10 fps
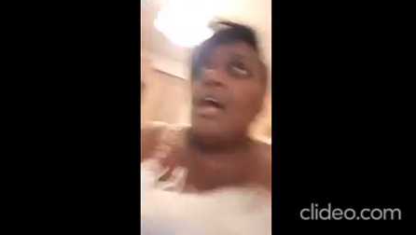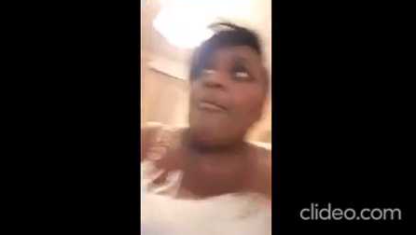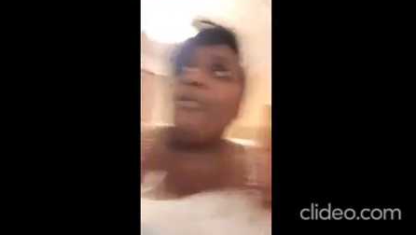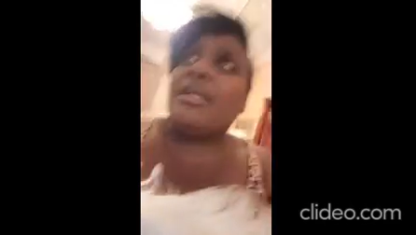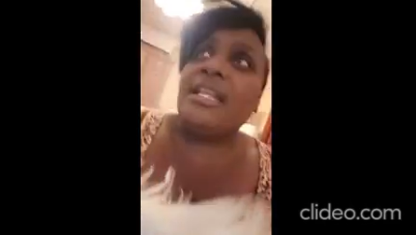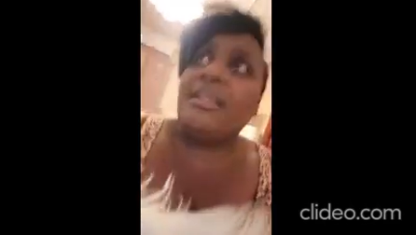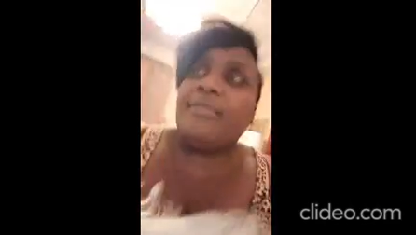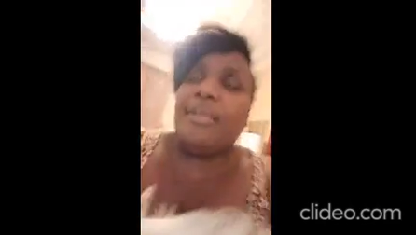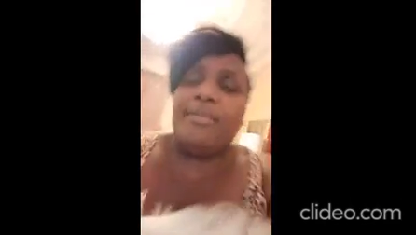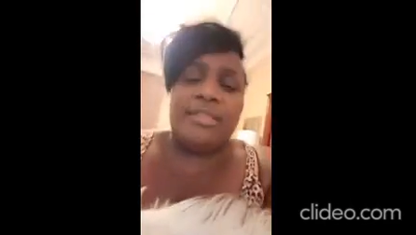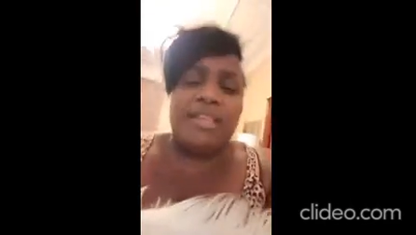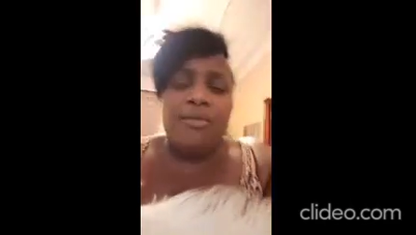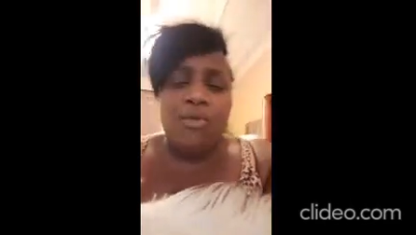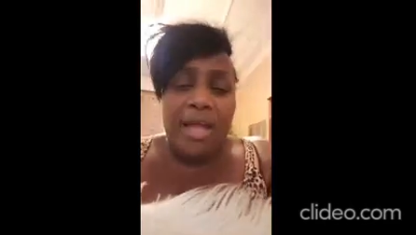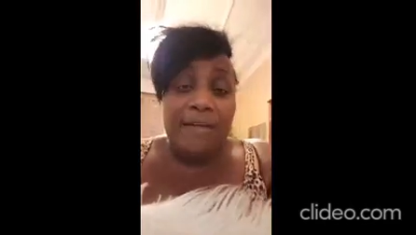And, me, and him tell me
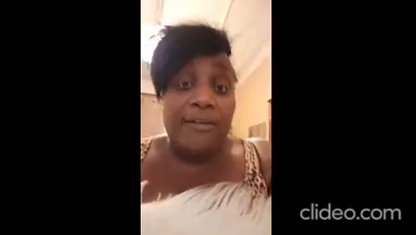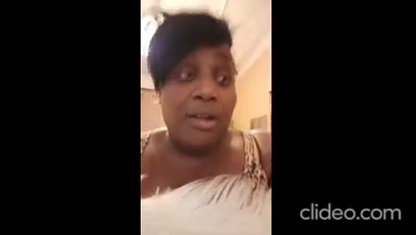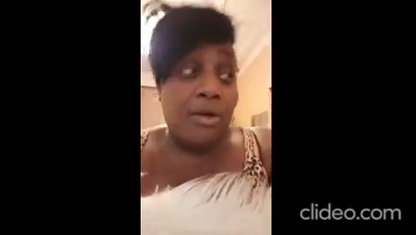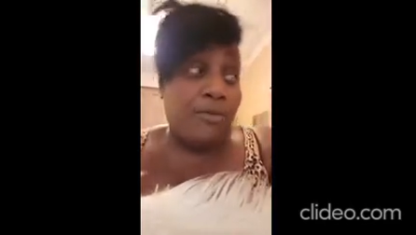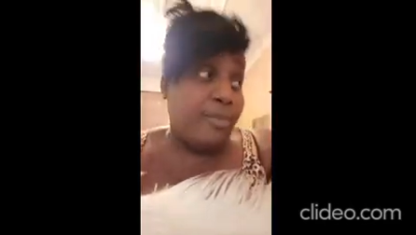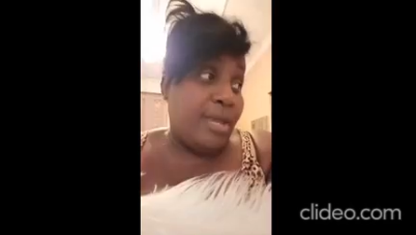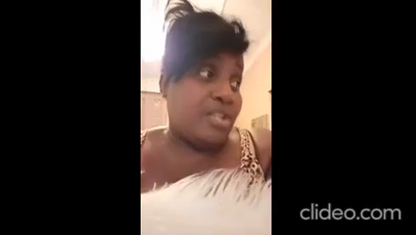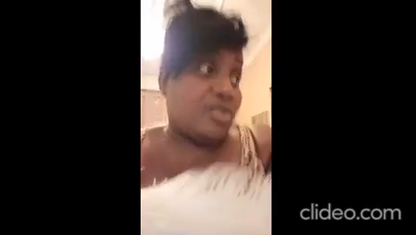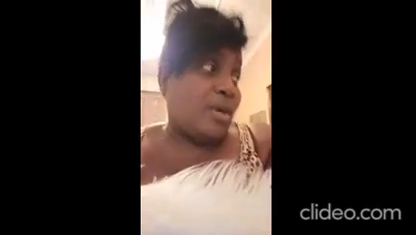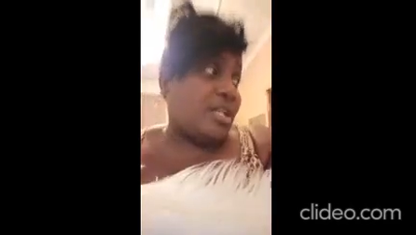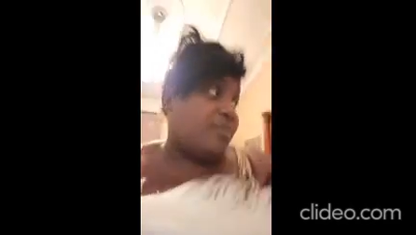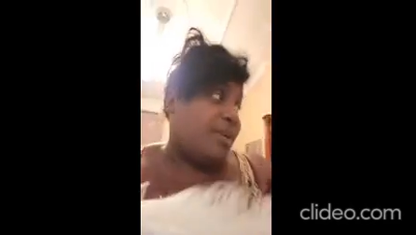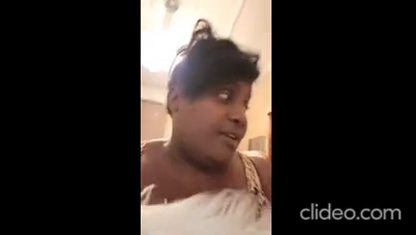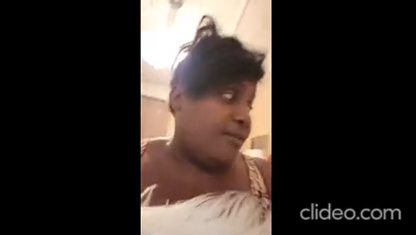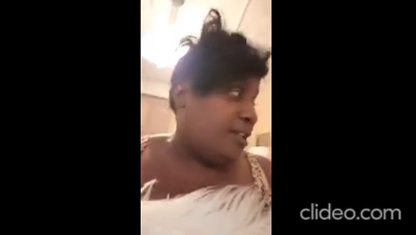same wife love me and she watch
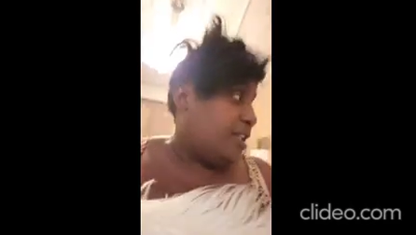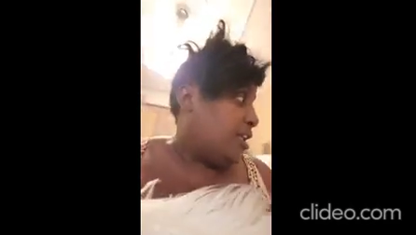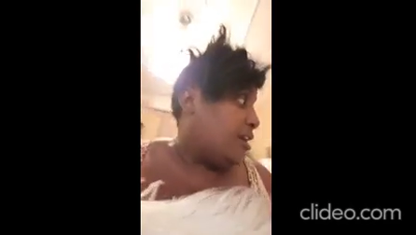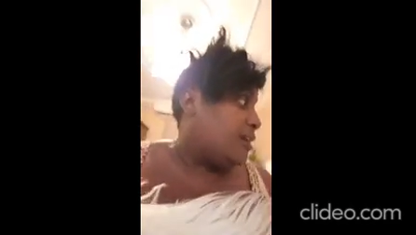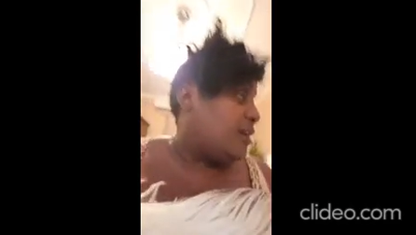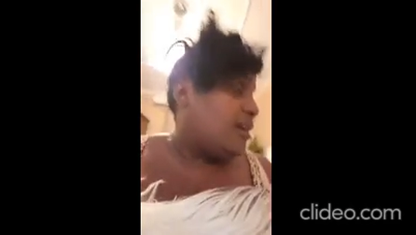me every day.